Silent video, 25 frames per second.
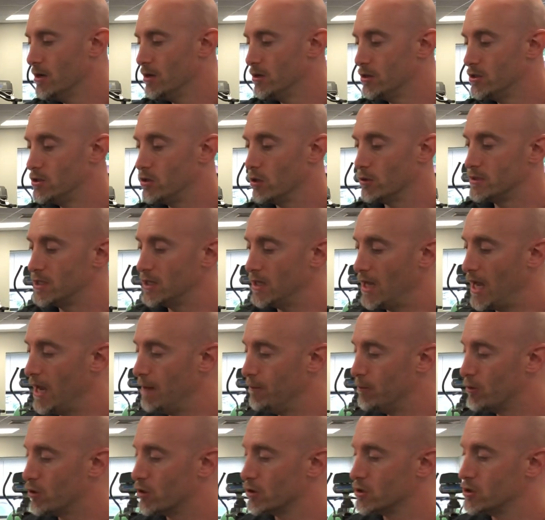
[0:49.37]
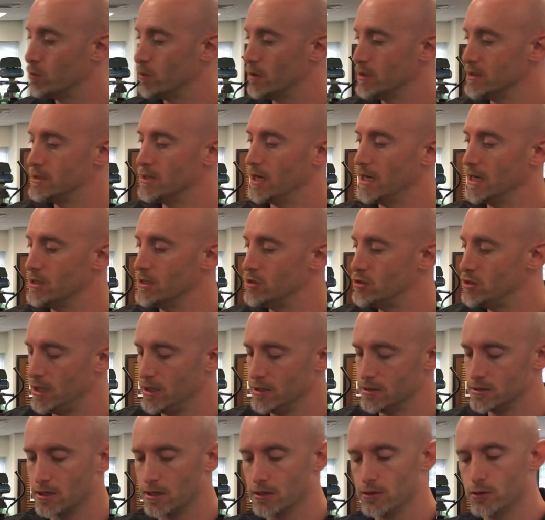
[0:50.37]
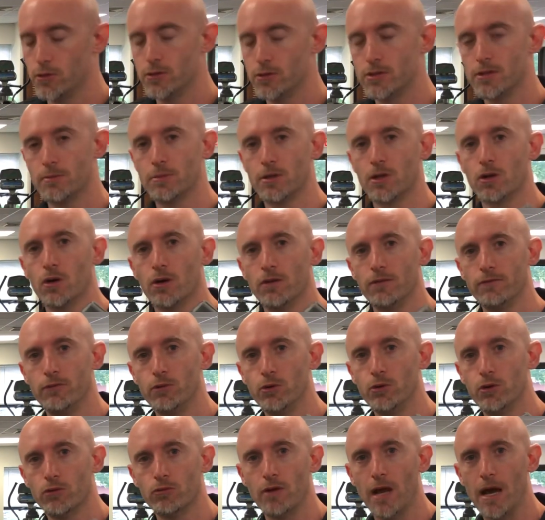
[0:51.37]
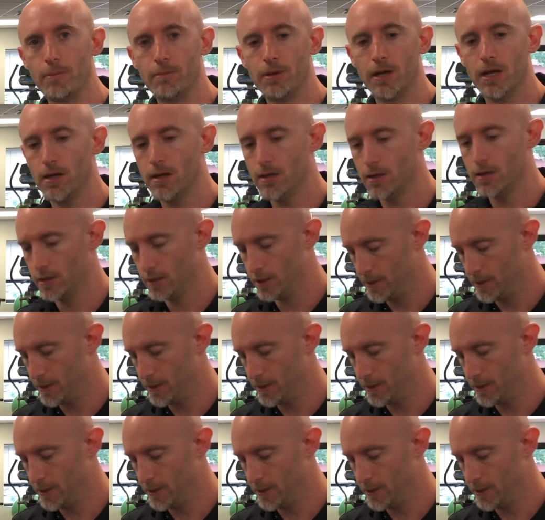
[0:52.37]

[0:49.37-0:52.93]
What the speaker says: So today, because she's wearing tight jeans, I'm gonna do something called Voodoo wrapping.